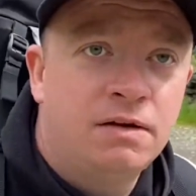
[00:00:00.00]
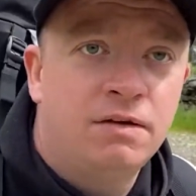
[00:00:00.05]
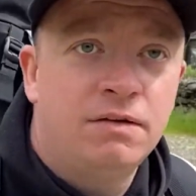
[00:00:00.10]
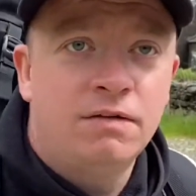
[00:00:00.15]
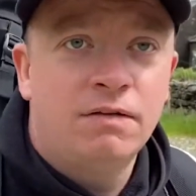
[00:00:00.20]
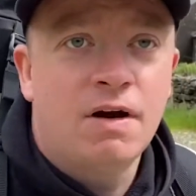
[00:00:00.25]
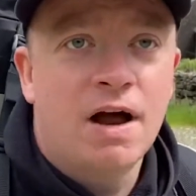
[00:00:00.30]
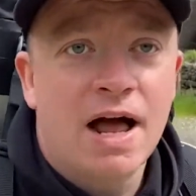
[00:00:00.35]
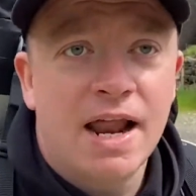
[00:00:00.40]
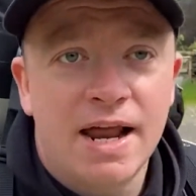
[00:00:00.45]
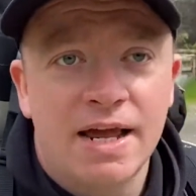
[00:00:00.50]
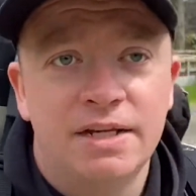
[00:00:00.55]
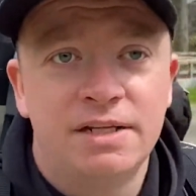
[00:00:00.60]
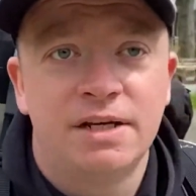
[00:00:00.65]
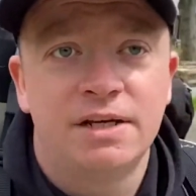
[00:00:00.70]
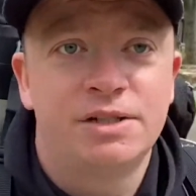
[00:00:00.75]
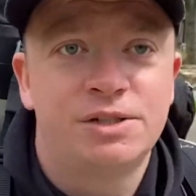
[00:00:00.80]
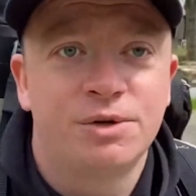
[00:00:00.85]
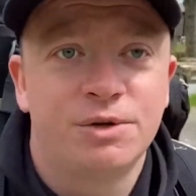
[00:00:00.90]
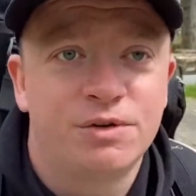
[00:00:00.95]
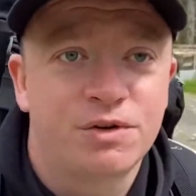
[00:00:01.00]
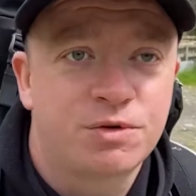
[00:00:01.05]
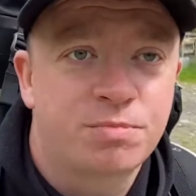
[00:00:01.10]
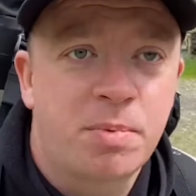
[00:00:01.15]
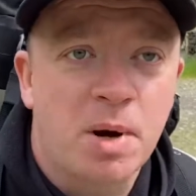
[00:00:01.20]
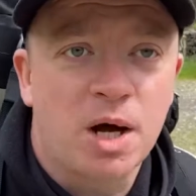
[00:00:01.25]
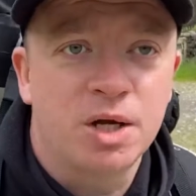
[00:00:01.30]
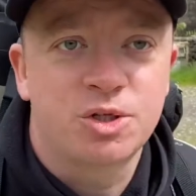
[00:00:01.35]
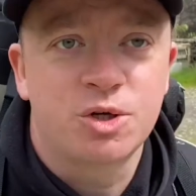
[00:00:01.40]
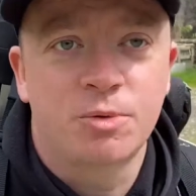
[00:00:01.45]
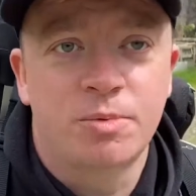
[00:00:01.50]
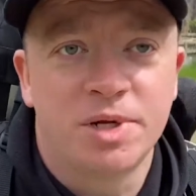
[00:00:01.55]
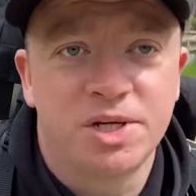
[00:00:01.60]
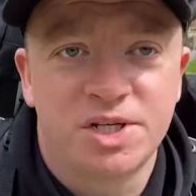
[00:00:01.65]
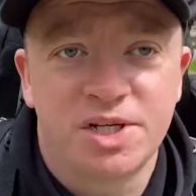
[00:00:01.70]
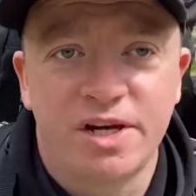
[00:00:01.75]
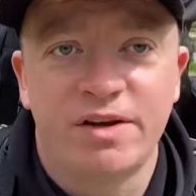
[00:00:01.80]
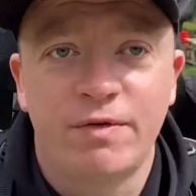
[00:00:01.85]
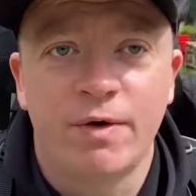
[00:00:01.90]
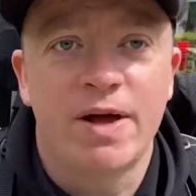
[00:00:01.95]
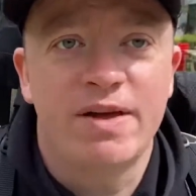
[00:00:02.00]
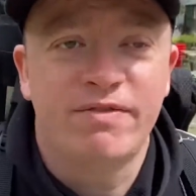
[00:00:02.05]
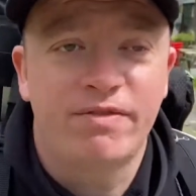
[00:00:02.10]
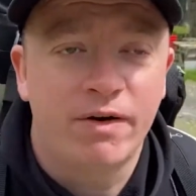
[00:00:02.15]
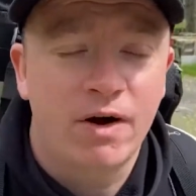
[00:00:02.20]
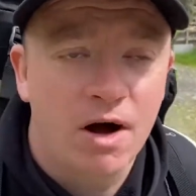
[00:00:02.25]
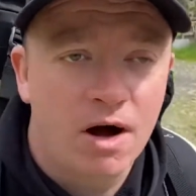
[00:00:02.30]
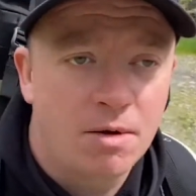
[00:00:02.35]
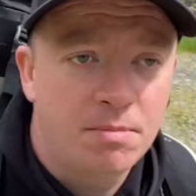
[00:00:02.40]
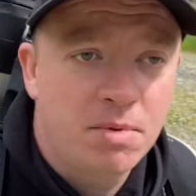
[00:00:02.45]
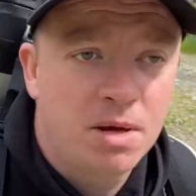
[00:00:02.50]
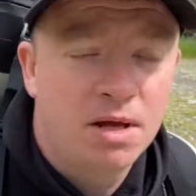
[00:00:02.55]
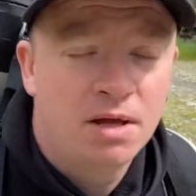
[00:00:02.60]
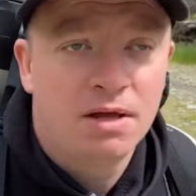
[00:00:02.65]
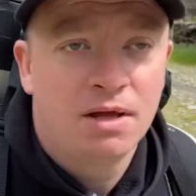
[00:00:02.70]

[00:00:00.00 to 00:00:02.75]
Right then, so we just parked up at Seathwaite Farm.